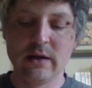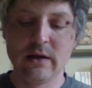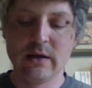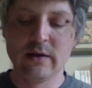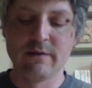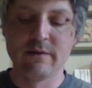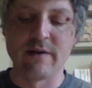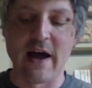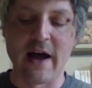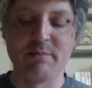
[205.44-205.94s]

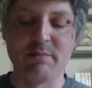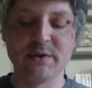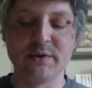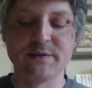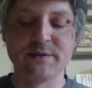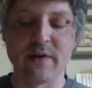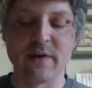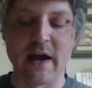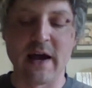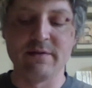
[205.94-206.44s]
5 plus
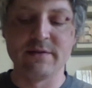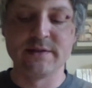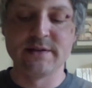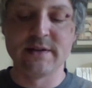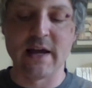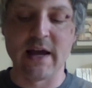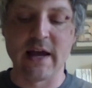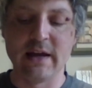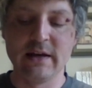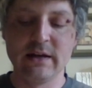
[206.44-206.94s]
5 is
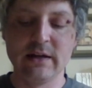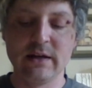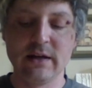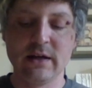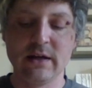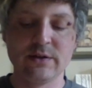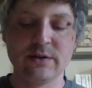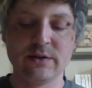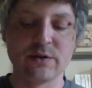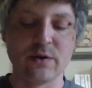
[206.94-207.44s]
10.
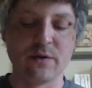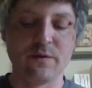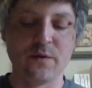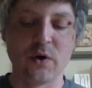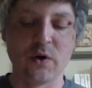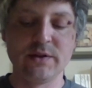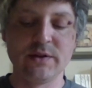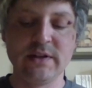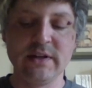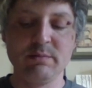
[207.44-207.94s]
So
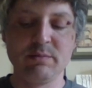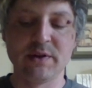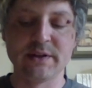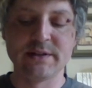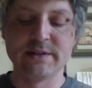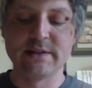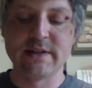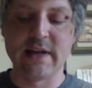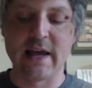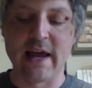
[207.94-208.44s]
14
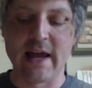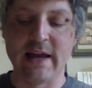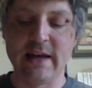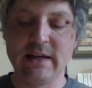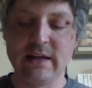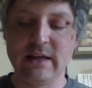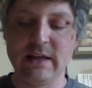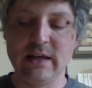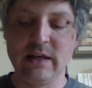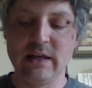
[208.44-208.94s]
plus
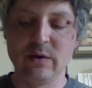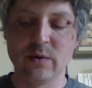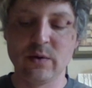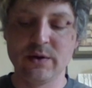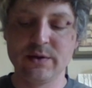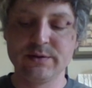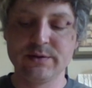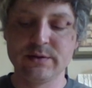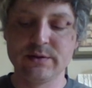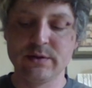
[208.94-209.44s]
10
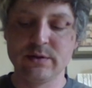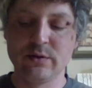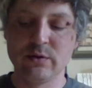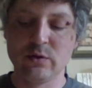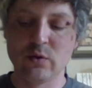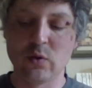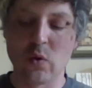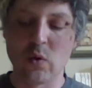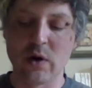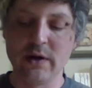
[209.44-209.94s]
equals
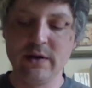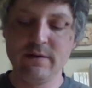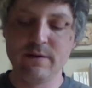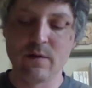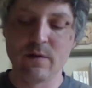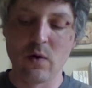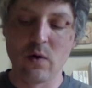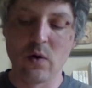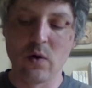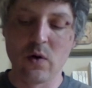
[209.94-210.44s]

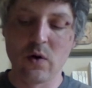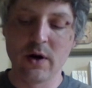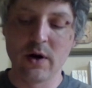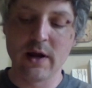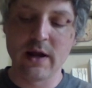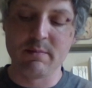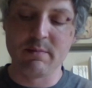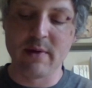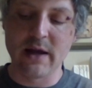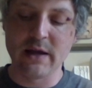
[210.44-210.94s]
24,
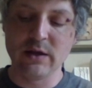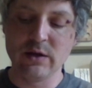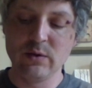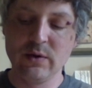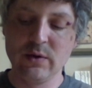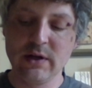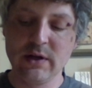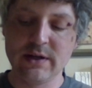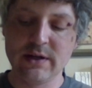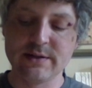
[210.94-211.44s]
and my
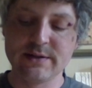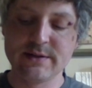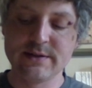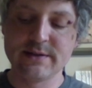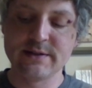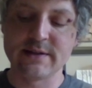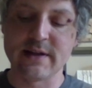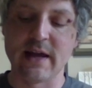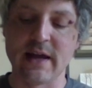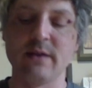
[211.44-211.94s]
unit is
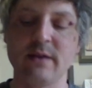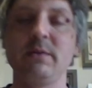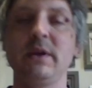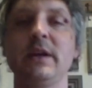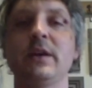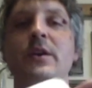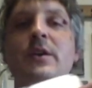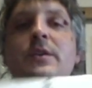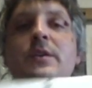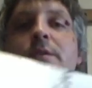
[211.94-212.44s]

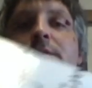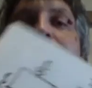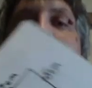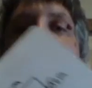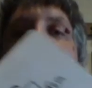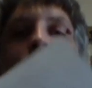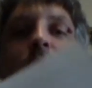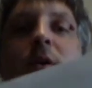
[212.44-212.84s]
centimeters.